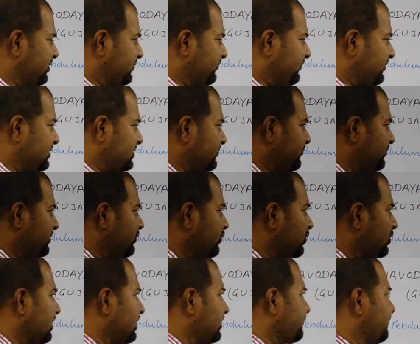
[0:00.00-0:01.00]
First, we
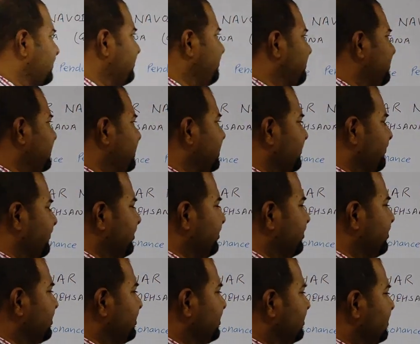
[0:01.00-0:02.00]
all are familiar
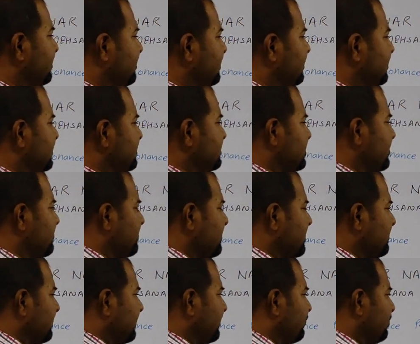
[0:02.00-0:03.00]
with
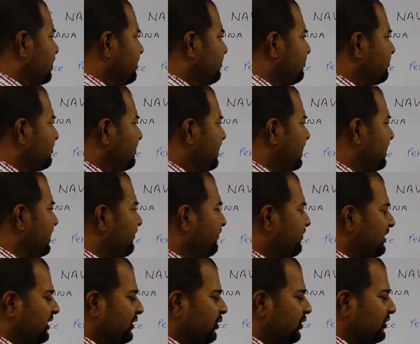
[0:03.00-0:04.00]
simple pendulum, and
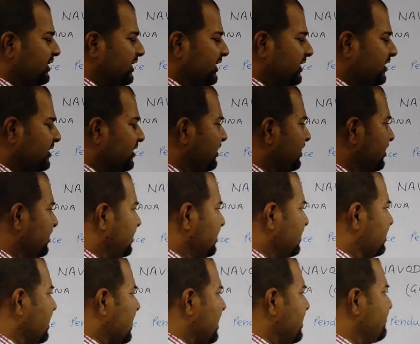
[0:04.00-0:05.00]
we know that
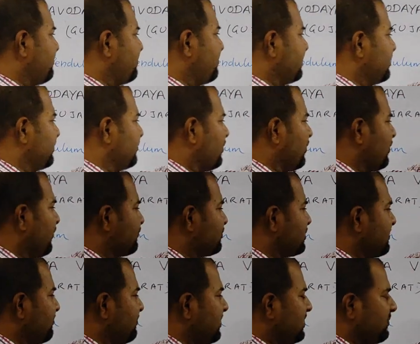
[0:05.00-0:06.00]
time period of
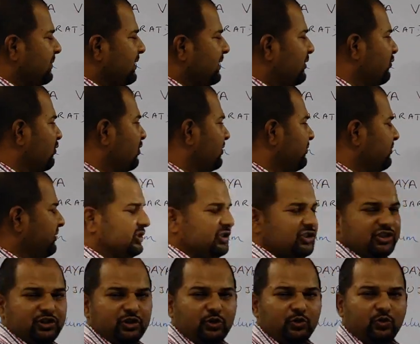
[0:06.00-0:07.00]
simple pendulum
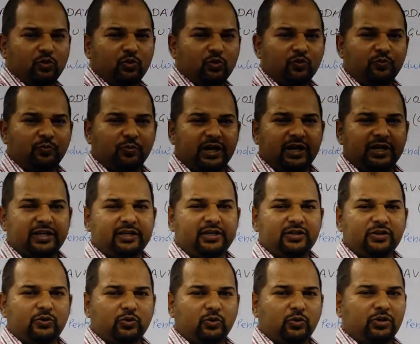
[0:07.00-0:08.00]
is 2 pi
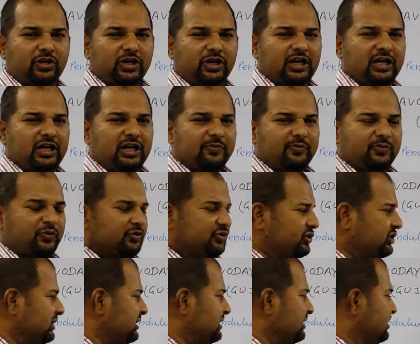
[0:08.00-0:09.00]
root L
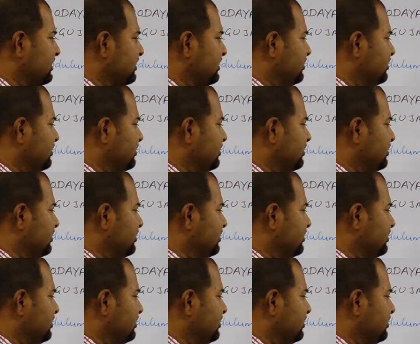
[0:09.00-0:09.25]
upon G.